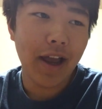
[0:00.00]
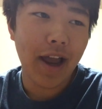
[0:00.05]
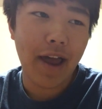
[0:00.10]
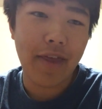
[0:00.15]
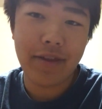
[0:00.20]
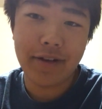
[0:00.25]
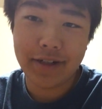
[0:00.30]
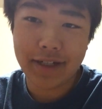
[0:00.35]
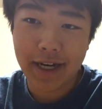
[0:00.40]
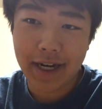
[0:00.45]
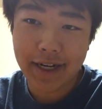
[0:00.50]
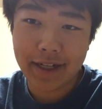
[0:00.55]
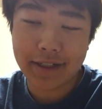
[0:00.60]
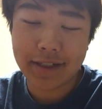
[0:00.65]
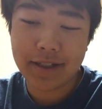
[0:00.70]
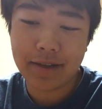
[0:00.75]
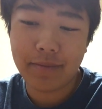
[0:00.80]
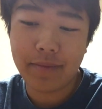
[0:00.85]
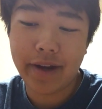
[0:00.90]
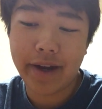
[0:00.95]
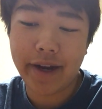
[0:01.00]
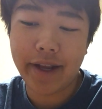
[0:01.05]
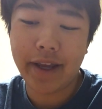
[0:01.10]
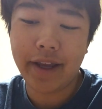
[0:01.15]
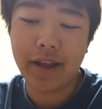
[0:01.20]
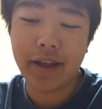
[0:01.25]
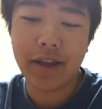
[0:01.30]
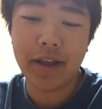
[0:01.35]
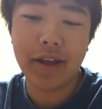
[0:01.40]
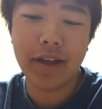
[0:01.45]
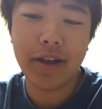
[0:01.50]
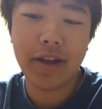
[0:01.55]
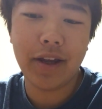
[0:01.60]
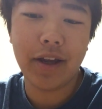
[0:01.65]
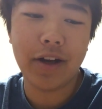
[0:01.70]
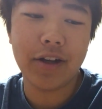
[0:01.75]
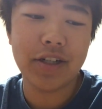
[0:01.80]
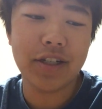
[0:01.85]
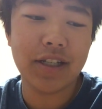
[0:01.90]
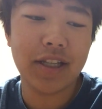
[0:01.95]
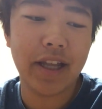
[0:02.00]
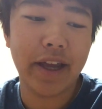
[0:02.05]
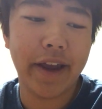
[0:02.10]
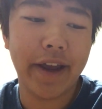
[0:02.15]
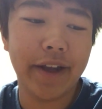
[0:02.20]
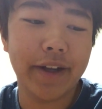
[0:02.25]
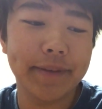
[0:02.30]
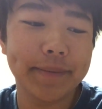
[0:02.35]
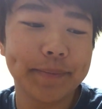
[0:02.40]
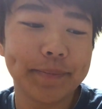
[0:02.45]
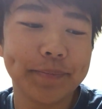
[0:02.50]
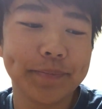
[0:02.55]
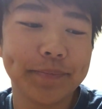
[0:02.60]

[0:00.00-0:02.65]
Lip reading: and they're dating somebody, you're just like,